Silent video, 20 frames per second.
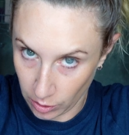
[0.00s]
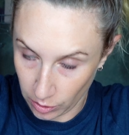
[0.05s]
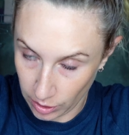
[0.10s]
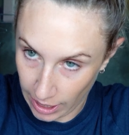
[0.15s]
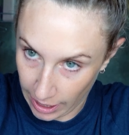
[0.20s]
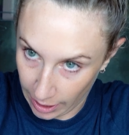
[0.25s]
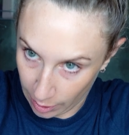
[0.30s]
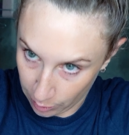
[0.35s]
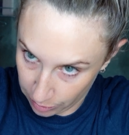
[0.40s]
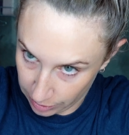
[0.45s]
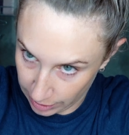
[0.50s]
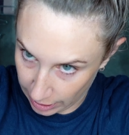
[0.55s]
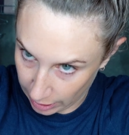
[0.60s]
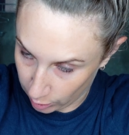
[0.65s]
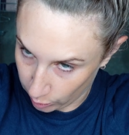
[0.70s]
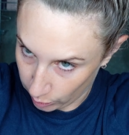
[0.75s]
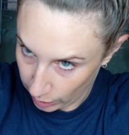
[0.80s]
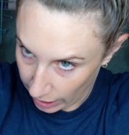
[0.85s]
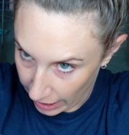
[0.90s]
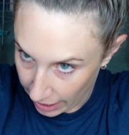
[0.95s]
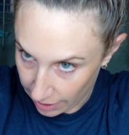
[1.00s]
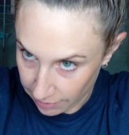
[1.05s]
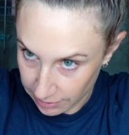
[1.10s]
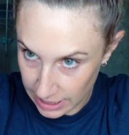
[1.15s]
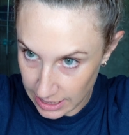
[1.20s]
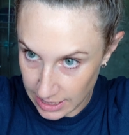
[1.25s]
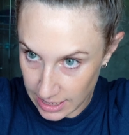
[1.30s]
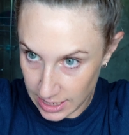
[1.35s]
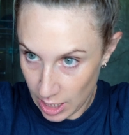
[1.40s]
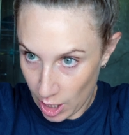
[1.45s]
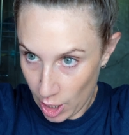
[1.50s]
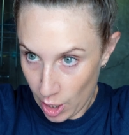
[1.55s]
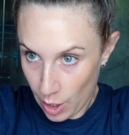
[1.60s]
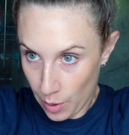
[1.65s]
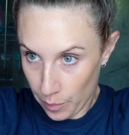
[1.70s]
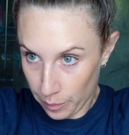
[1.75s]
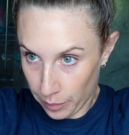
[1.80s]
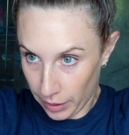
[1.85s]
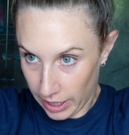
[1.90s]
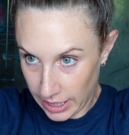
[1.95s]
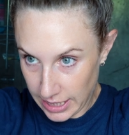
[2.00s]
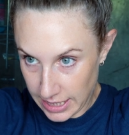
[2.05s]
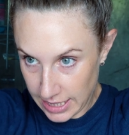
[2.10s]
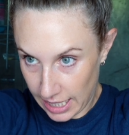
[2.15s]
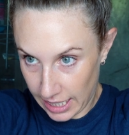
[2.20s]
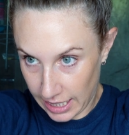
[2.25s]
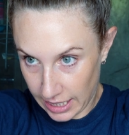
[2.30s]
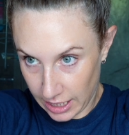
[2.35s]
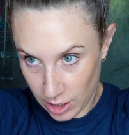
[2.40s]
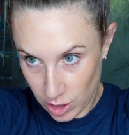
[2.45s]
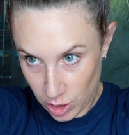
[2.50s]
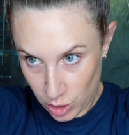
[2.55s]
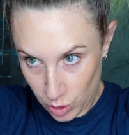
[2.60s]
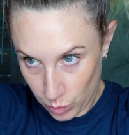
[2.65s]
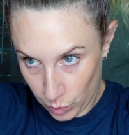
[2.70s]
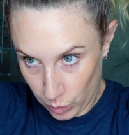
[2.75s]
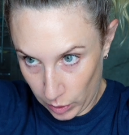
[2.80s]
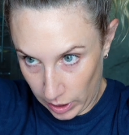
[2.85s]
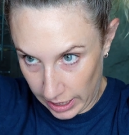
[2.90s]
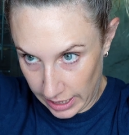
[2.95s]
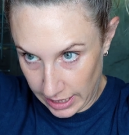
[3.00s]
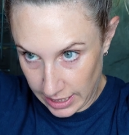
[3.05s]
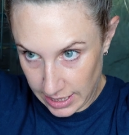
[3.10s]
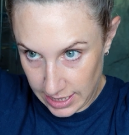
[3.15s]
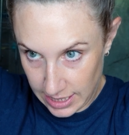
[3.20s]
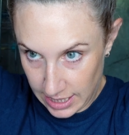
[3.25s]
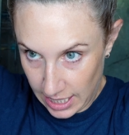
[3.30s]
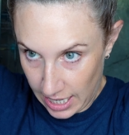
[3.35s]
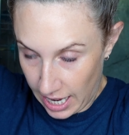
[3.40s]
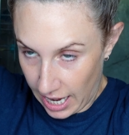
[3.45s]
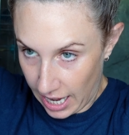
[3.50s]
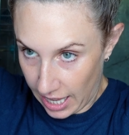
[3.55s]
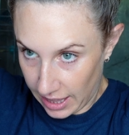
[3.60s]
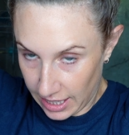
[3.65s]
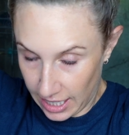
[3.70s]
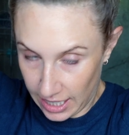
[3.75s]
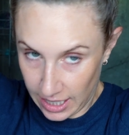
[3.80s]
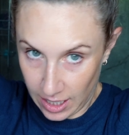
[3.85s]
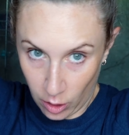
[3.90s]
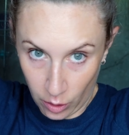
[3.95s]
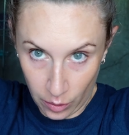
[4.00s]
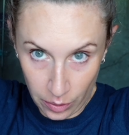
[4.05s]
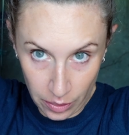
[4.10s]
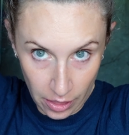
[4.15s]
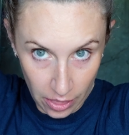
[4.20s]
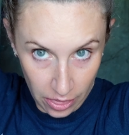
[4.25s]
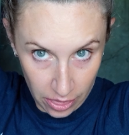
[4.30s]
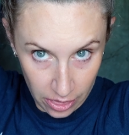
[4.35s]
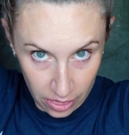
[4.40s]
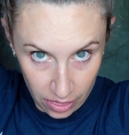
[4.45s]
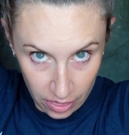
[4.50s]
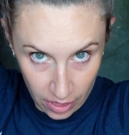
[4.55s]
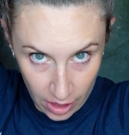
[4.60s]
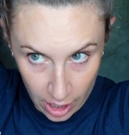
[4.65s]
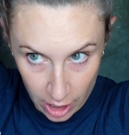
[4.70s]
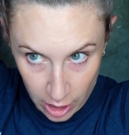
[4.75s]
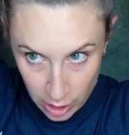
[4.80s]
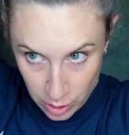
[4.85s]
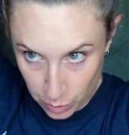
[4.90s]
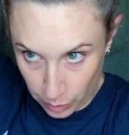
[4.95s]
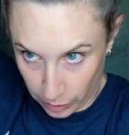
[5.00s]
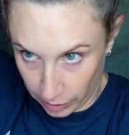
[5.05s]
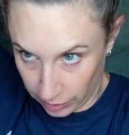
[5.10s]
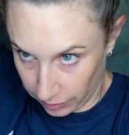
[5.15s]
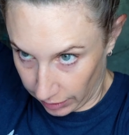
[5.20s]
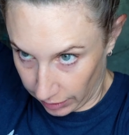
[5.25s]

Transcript: on how thick your hair is, but I take it twice, and then on the 3rd one